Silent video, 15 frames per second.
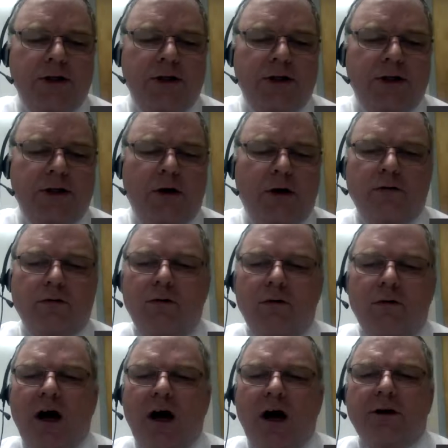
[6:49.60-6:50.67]
This is called
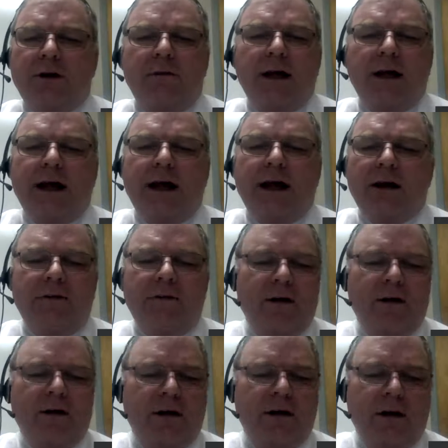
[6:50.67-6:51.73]
Truth Commentary. In a minute,
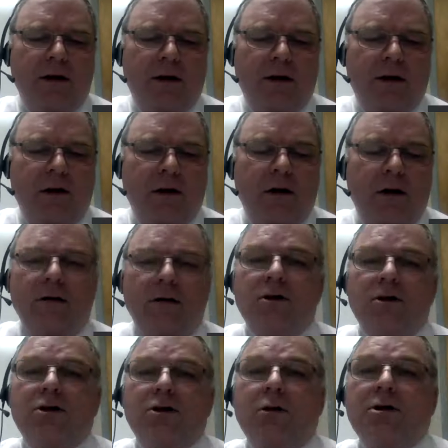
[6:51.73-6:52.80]
I'll give you the
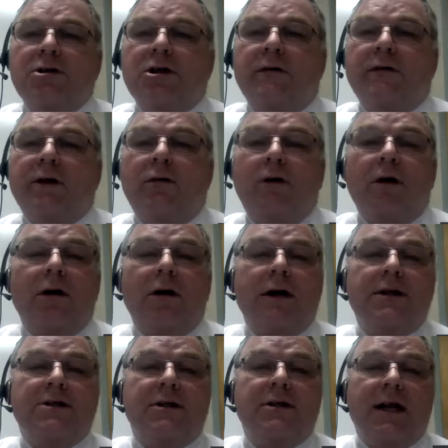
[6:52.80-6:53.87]
source of it,
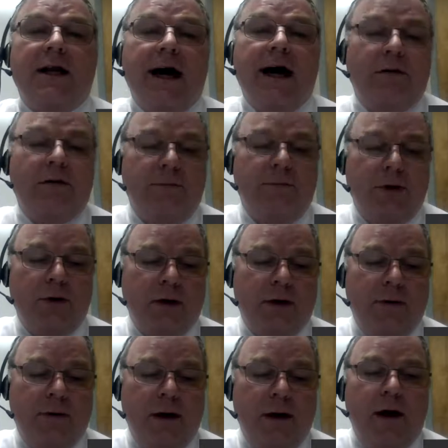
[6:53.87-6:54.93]
or at least the title of the
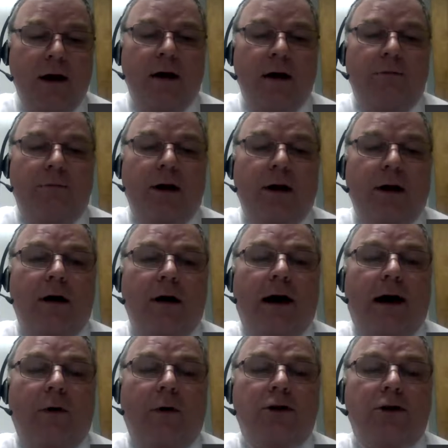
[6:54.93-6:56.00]
book. But
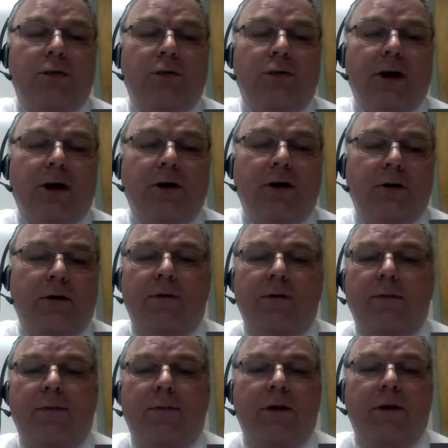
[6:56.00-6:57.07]
I wanted to read to
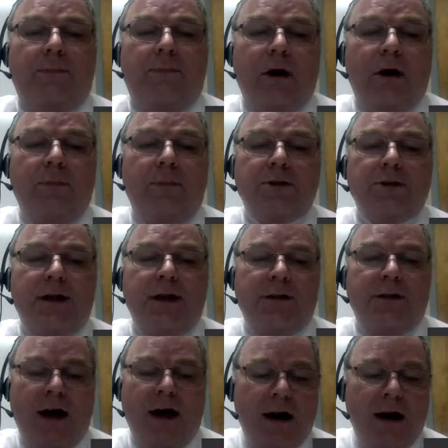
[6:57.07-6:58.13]
you the
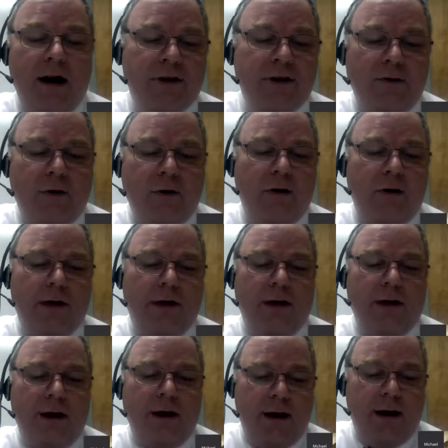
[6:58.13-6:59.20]
purpose and theology of the
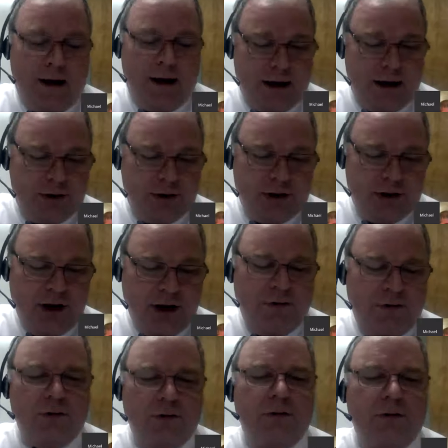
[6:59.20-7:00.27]
work, and
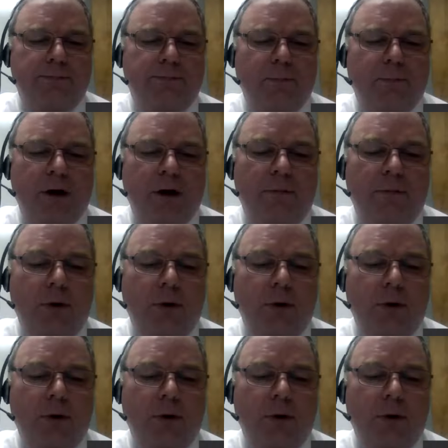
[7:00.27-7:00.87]
just give you some